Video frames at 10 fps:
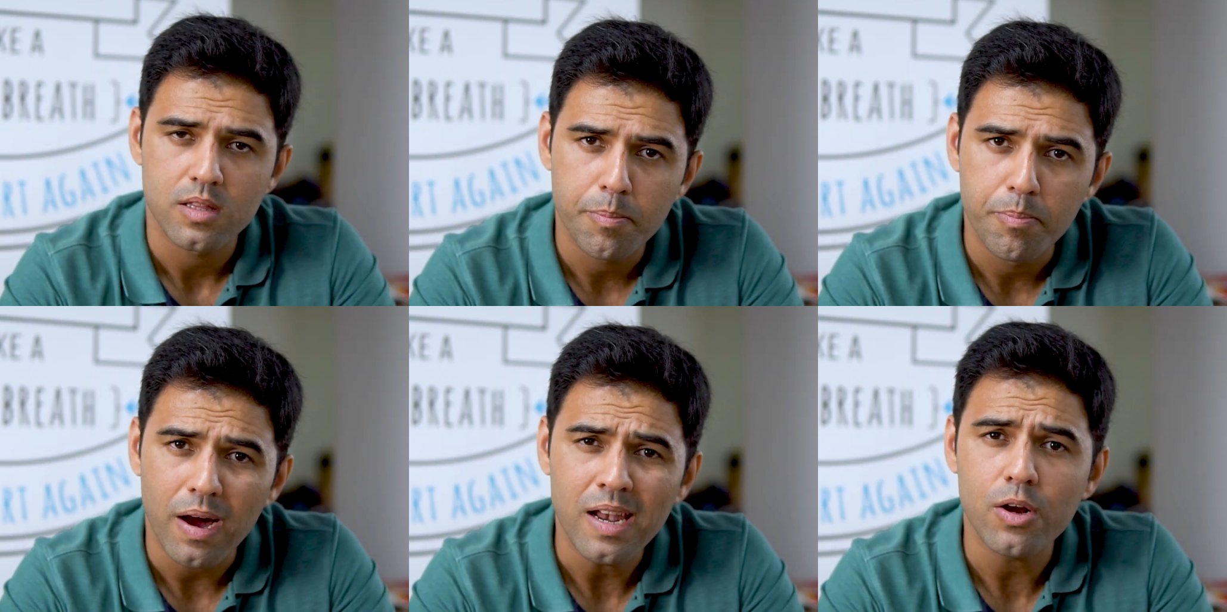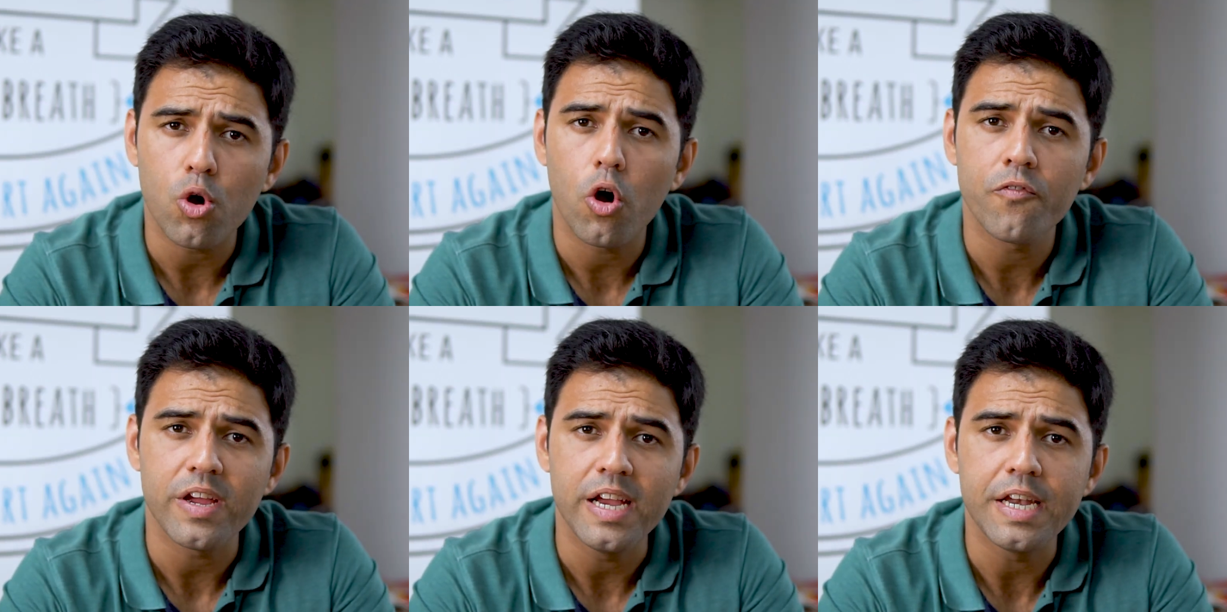The bulk of
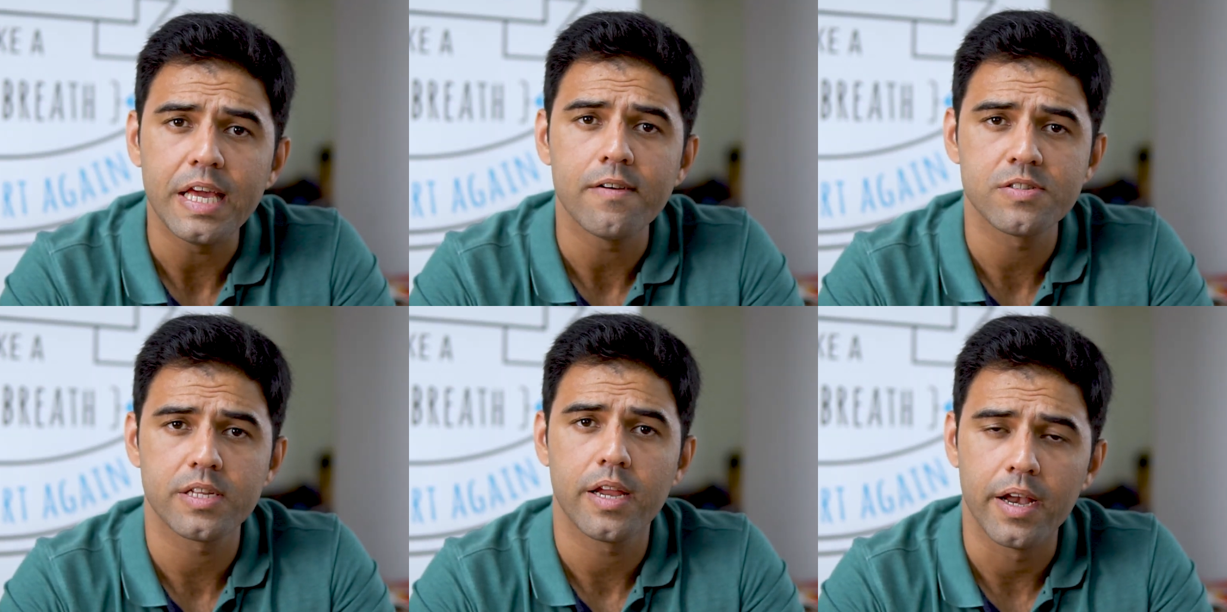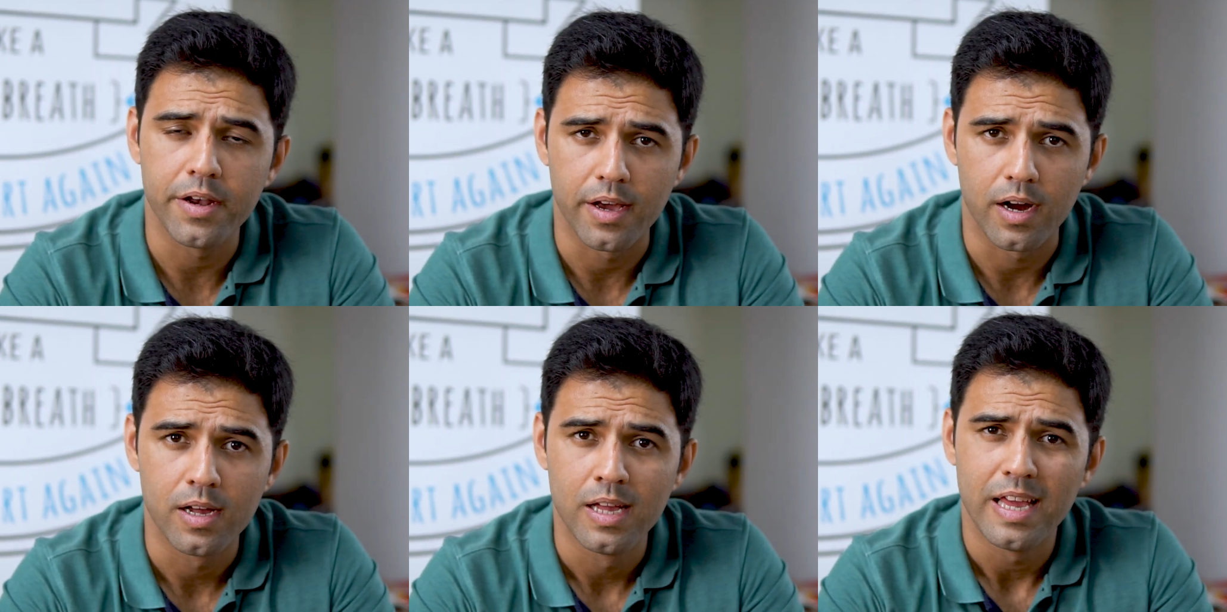ETFs in
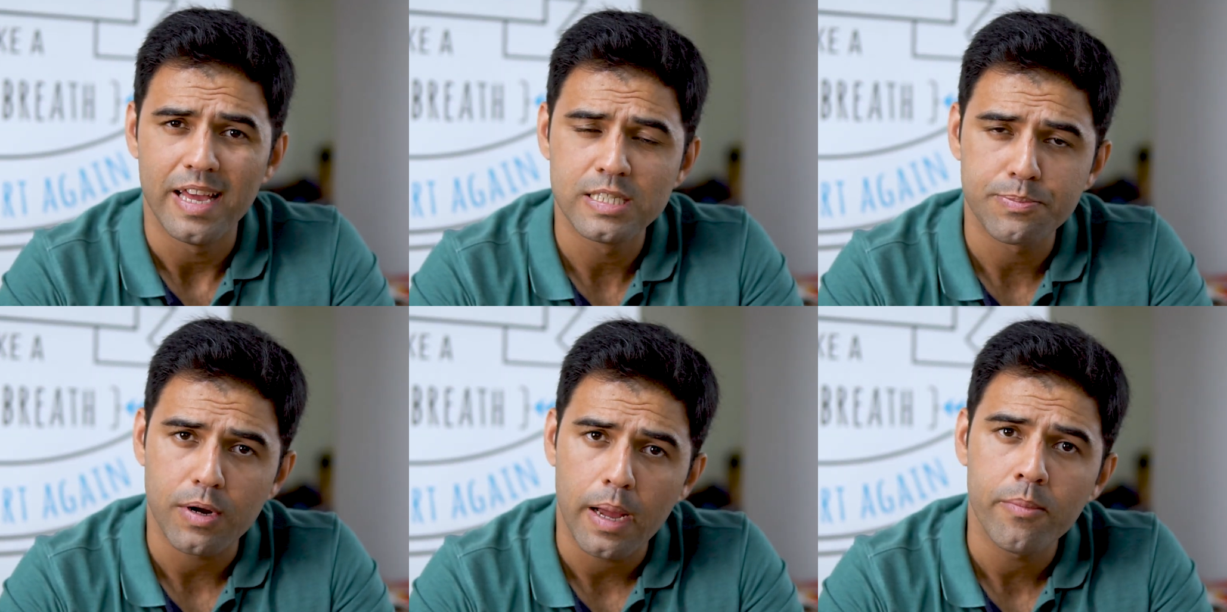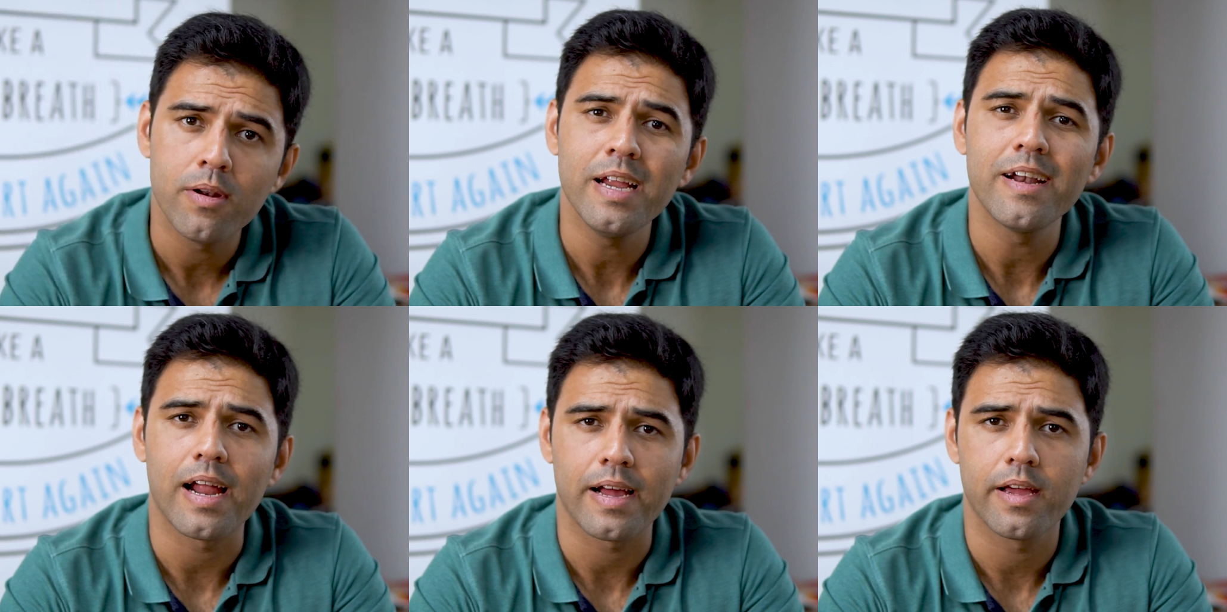India is primarily
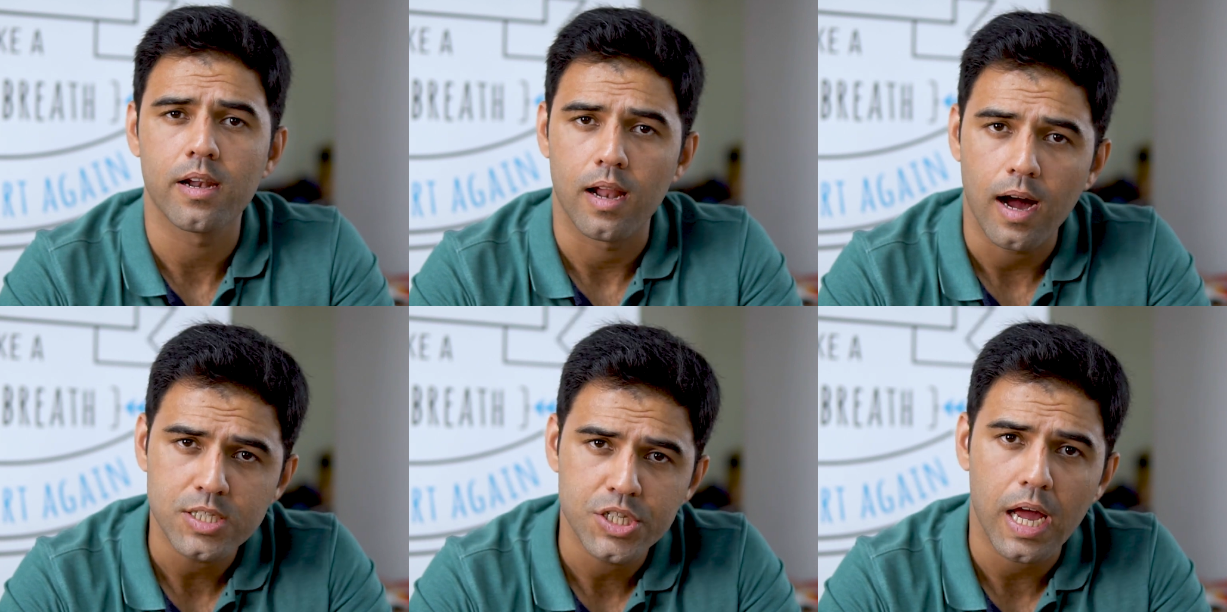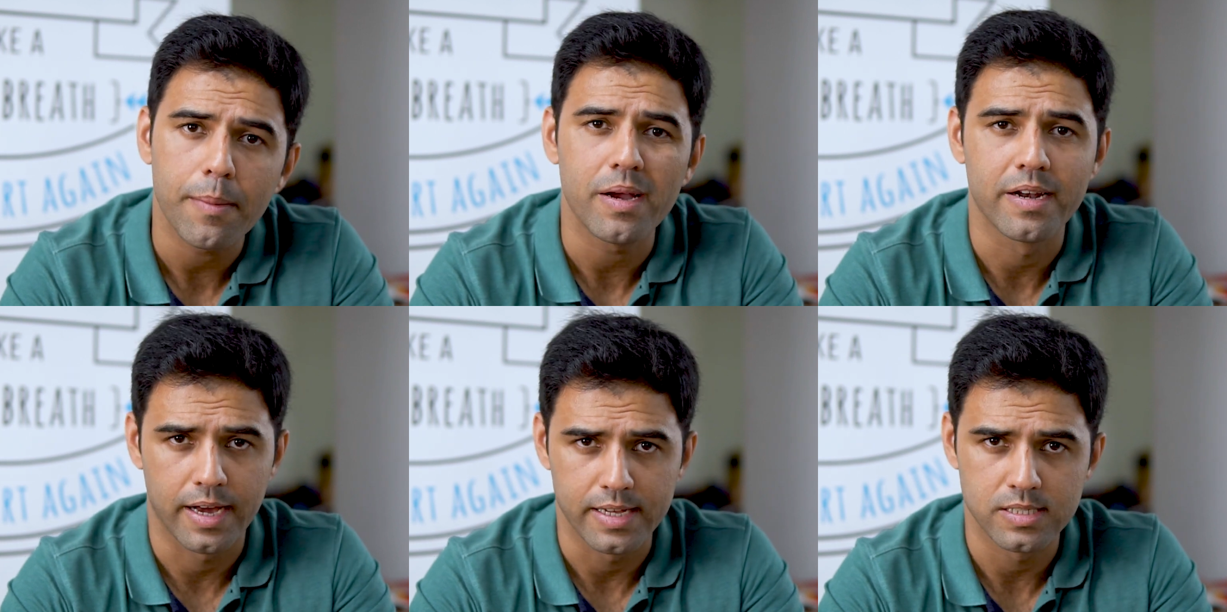tracking large cap
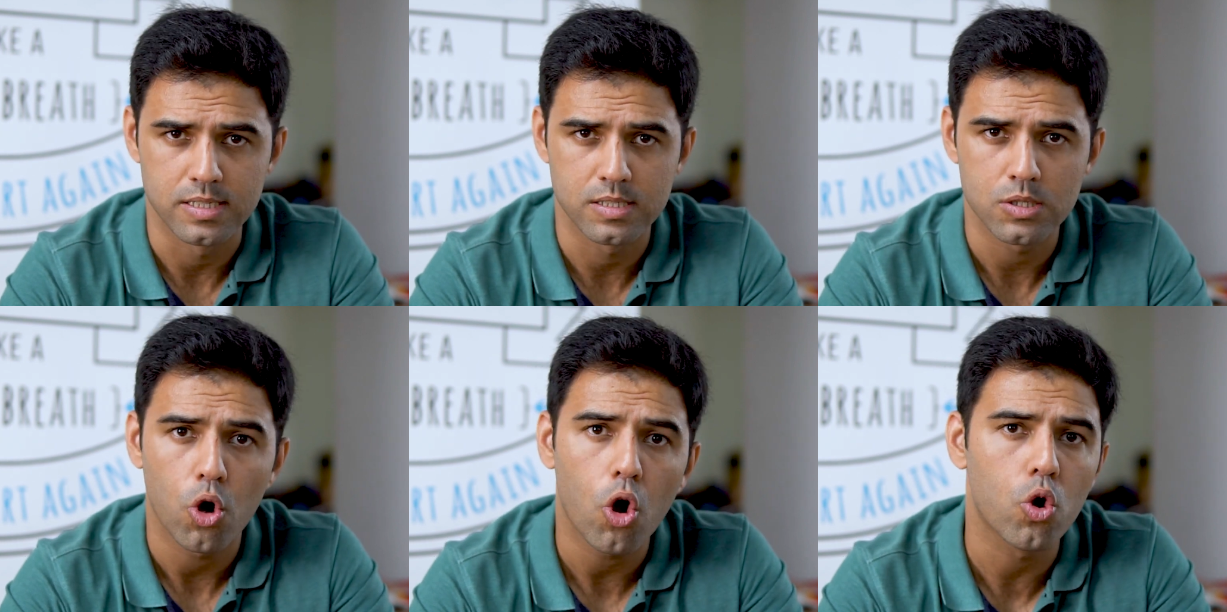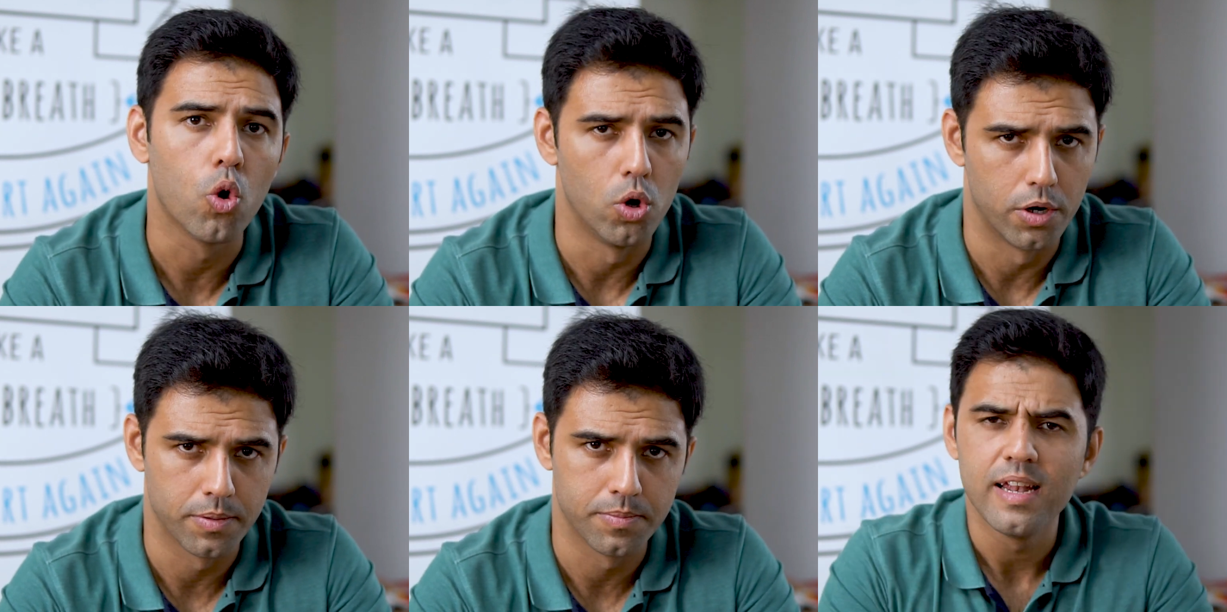indices or gold.